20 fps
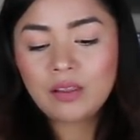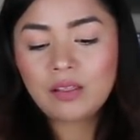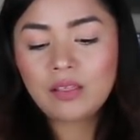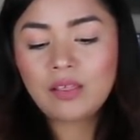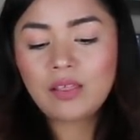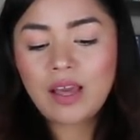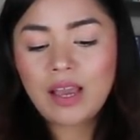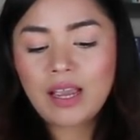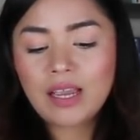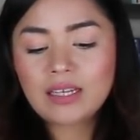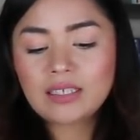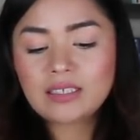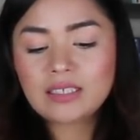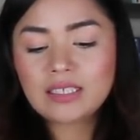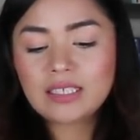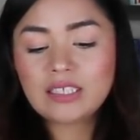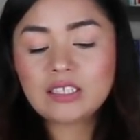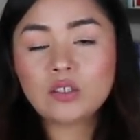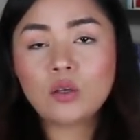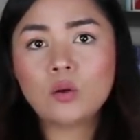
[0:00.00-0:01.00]

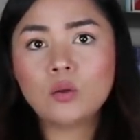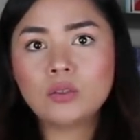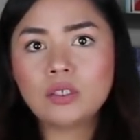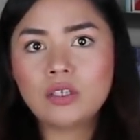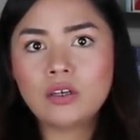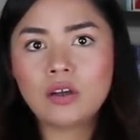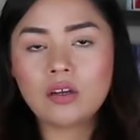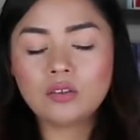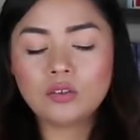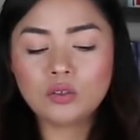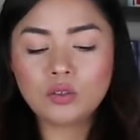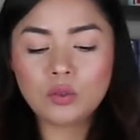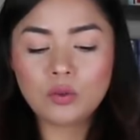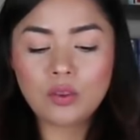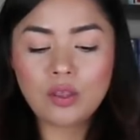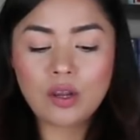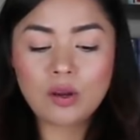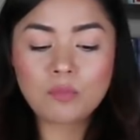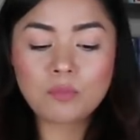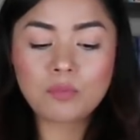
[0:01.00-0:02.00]
that is holding on to
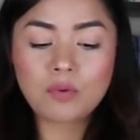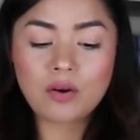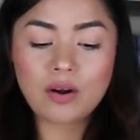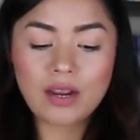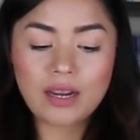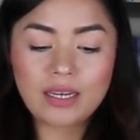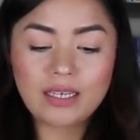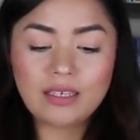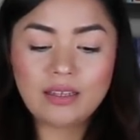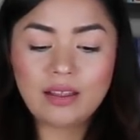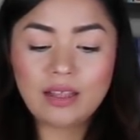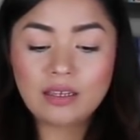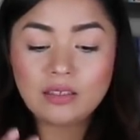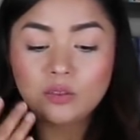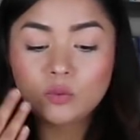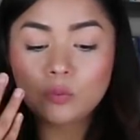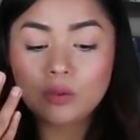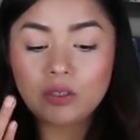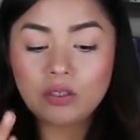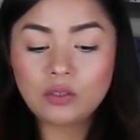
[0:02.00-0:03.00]
their pride, that
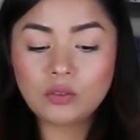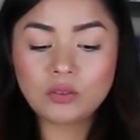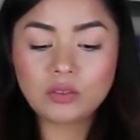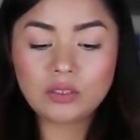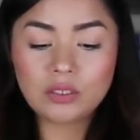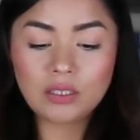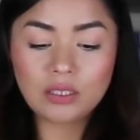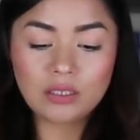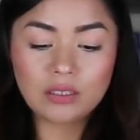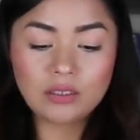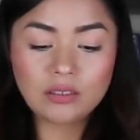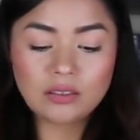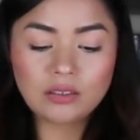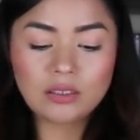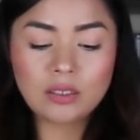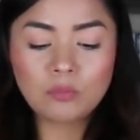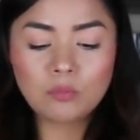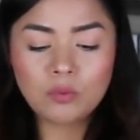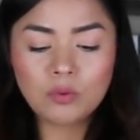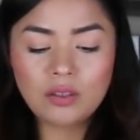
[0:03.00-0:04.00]
is what you see.
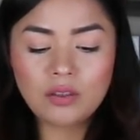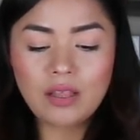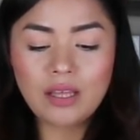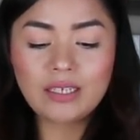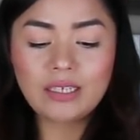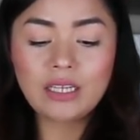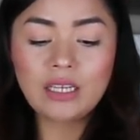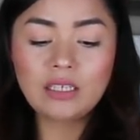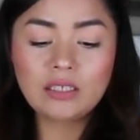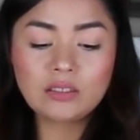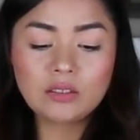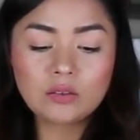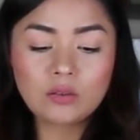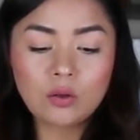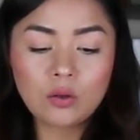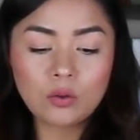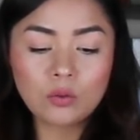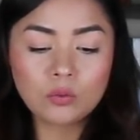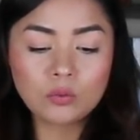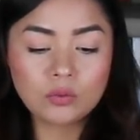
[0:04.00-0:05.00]
Someone that is
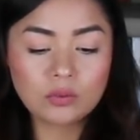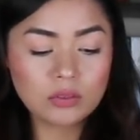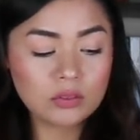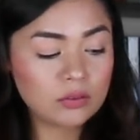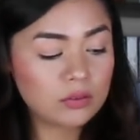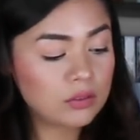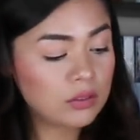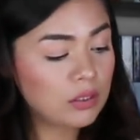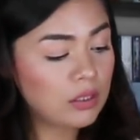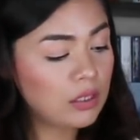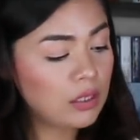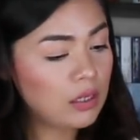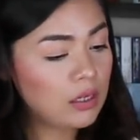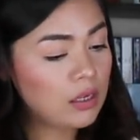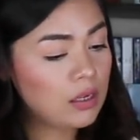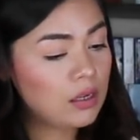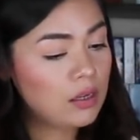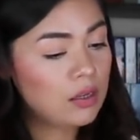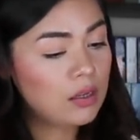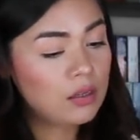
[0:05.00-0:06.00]
cold.
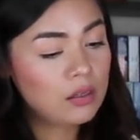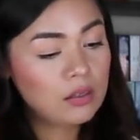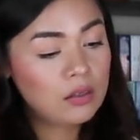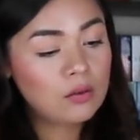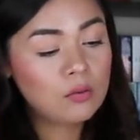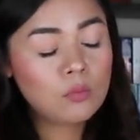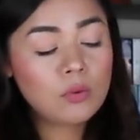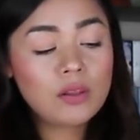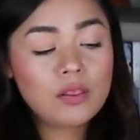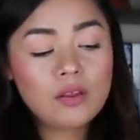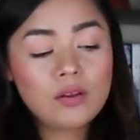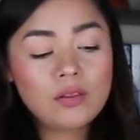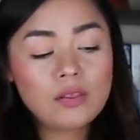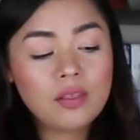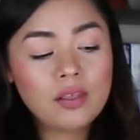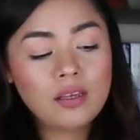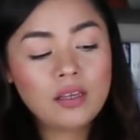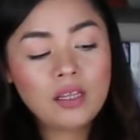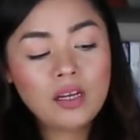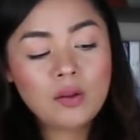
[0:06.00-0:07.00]
What they're
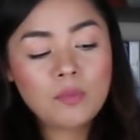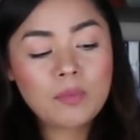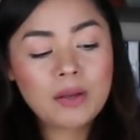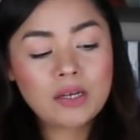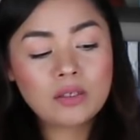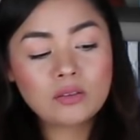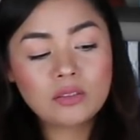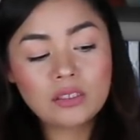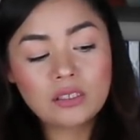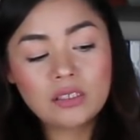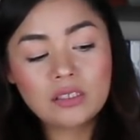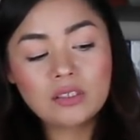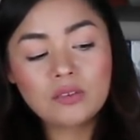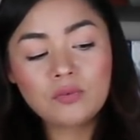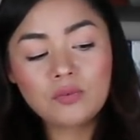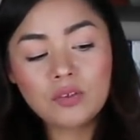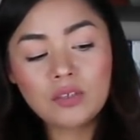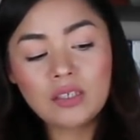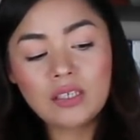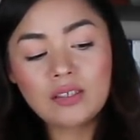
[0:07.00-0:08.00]
thinking about is
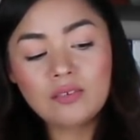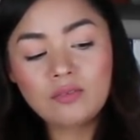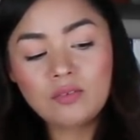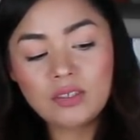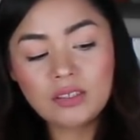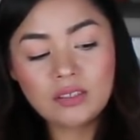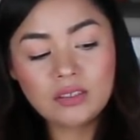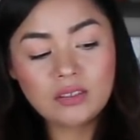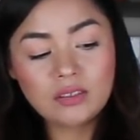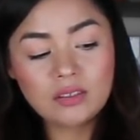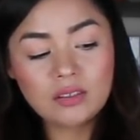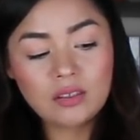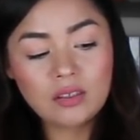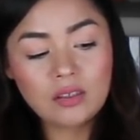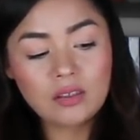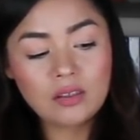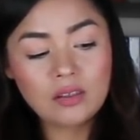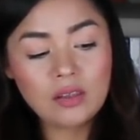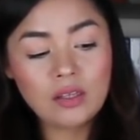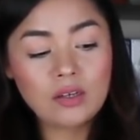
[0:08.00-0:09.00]
forgiveness.
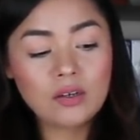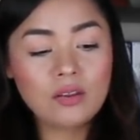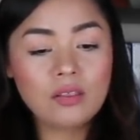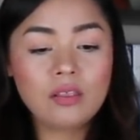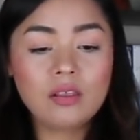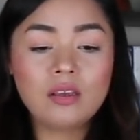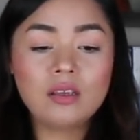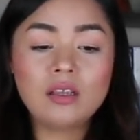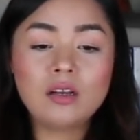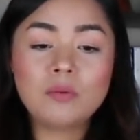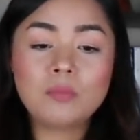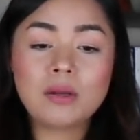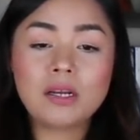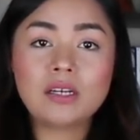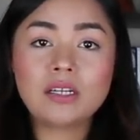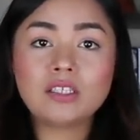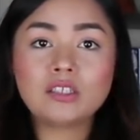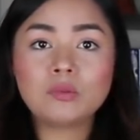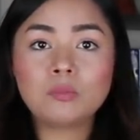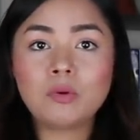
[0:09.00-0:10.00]
They're thinking
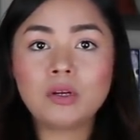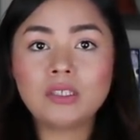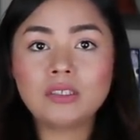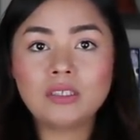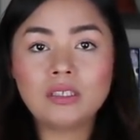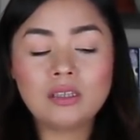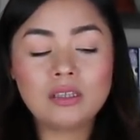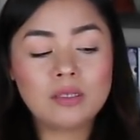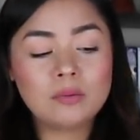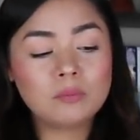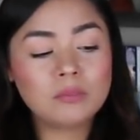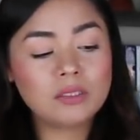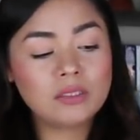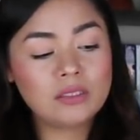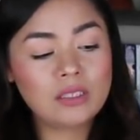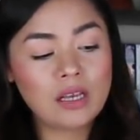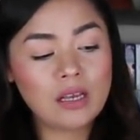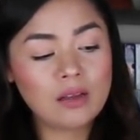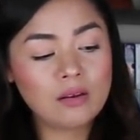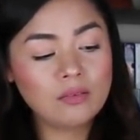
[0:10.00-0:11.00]
about expressing
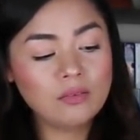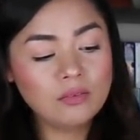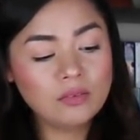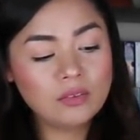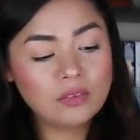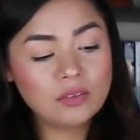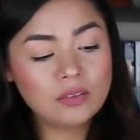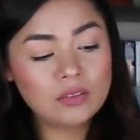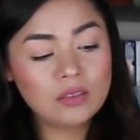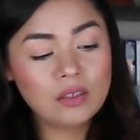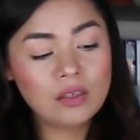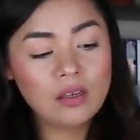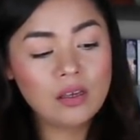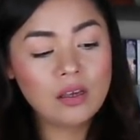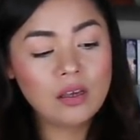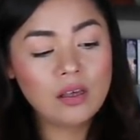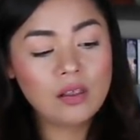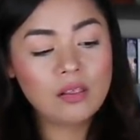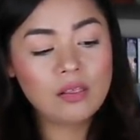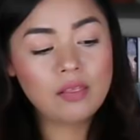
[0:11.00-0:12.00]
themselves.
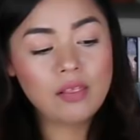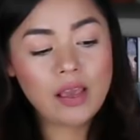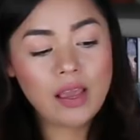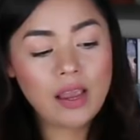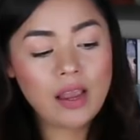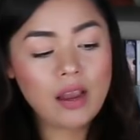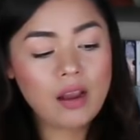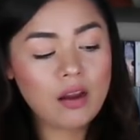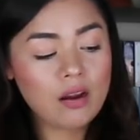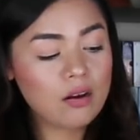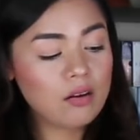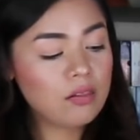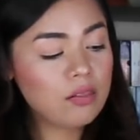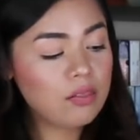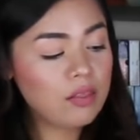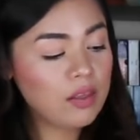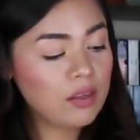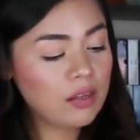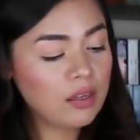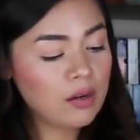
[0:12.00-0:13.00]
They're
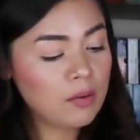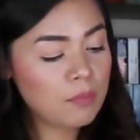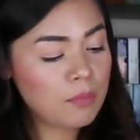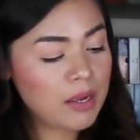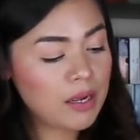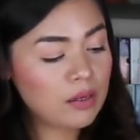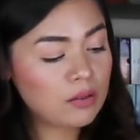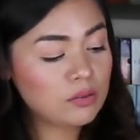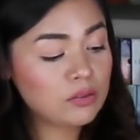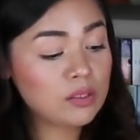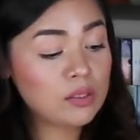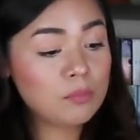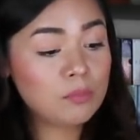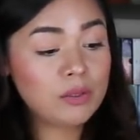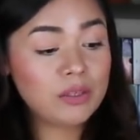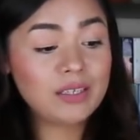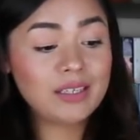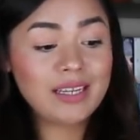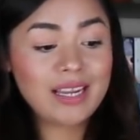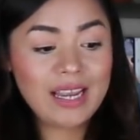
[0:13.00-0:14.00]
thinking about
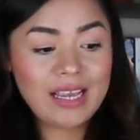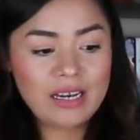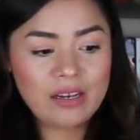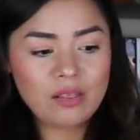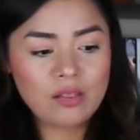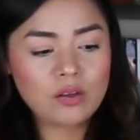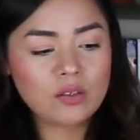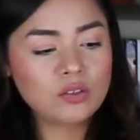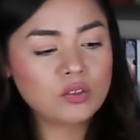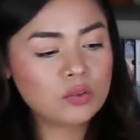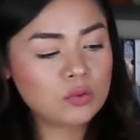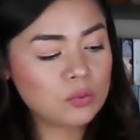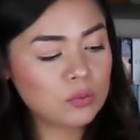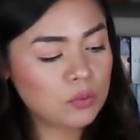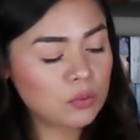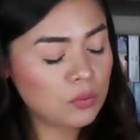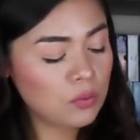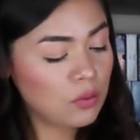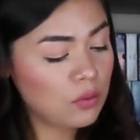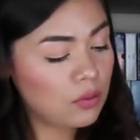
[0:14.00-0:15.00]
communicating their
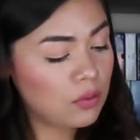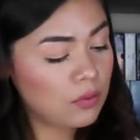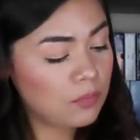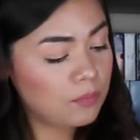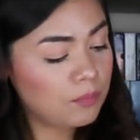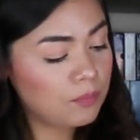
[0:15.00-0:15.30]
truth.